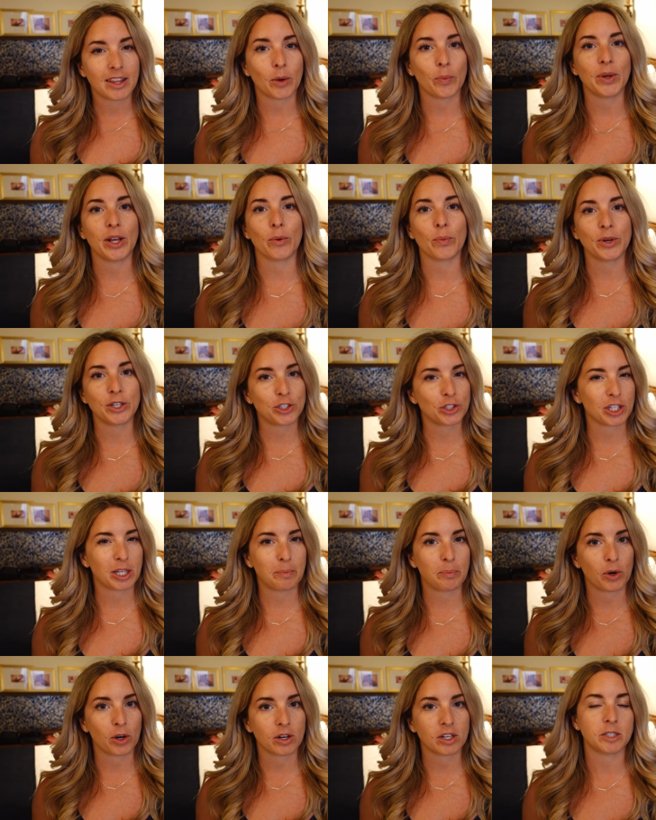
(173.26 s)
that we originally
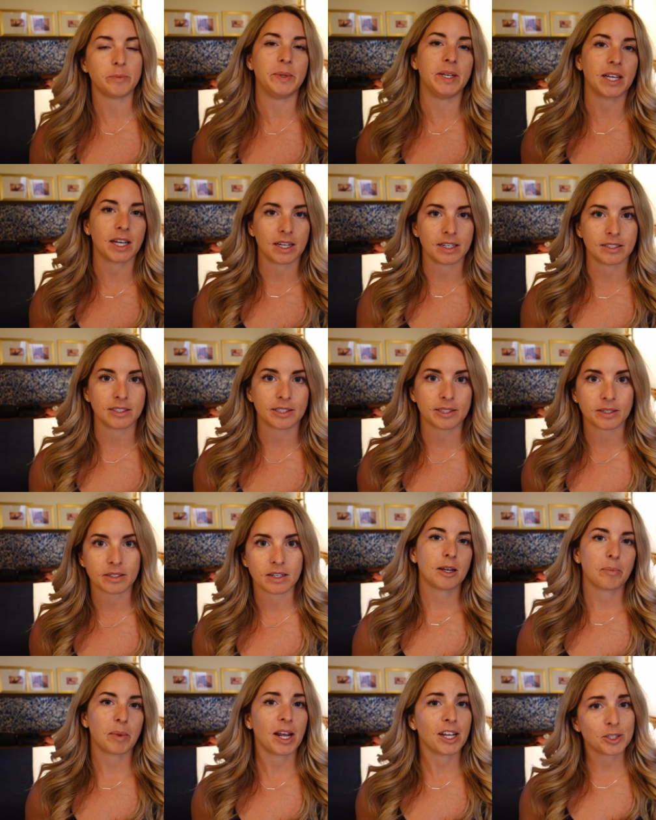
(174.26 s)
booked because
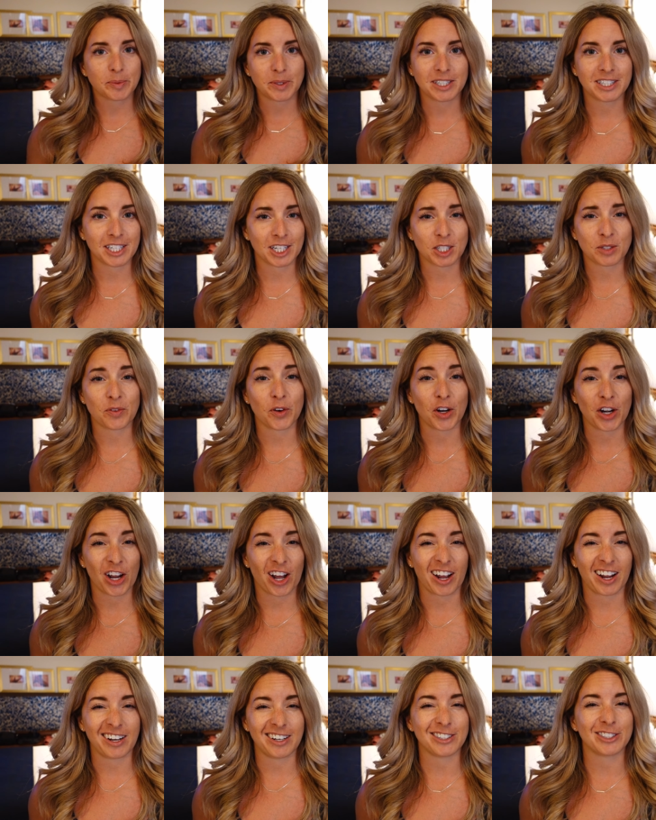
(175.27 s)
my husband's six foot
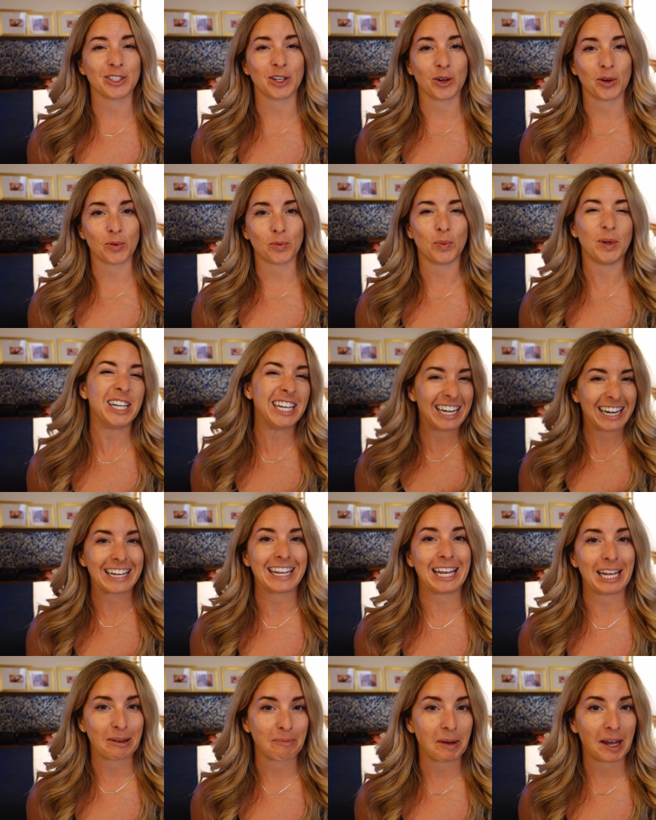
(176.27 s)
nine, so we need a
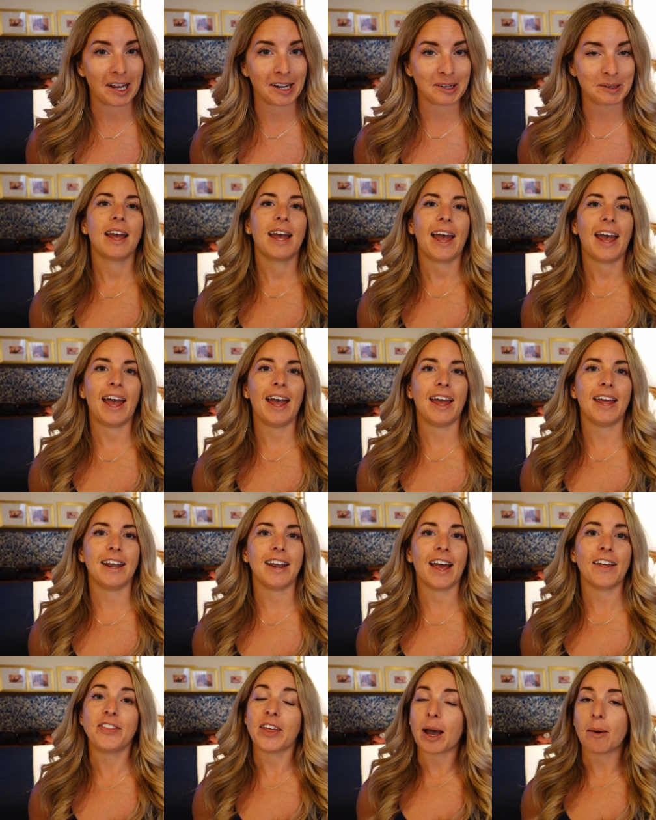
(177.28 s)
king bed.
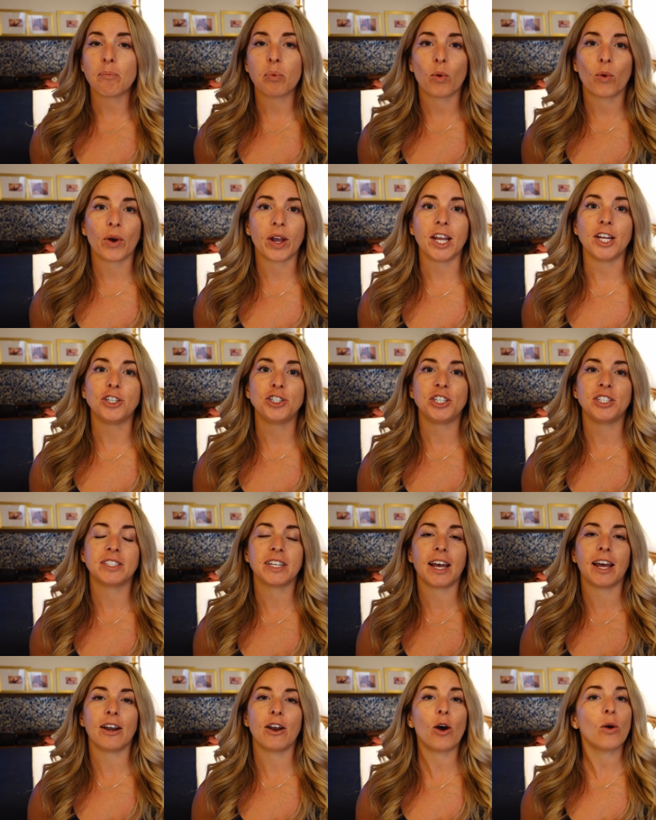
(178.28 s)
And at that point, she
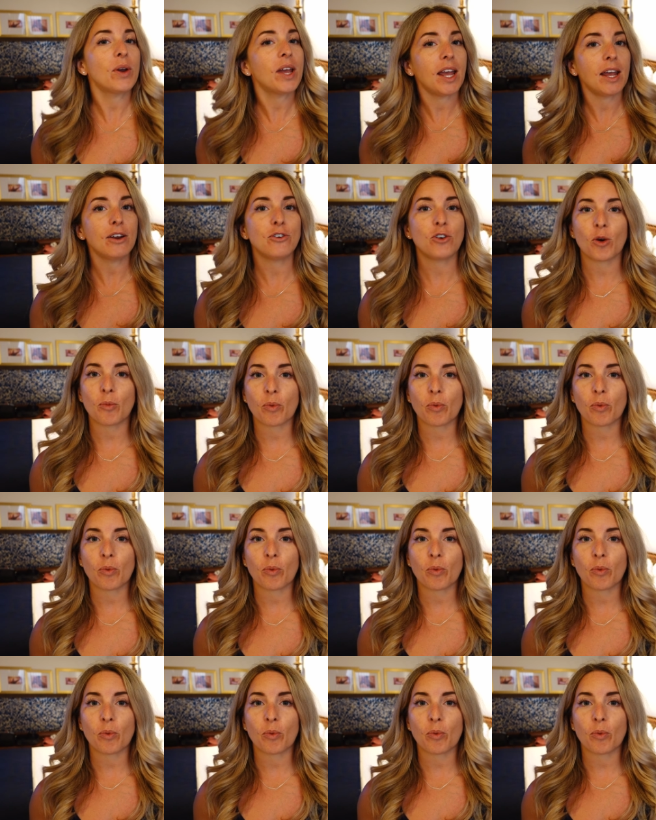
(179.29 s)
said, okay, no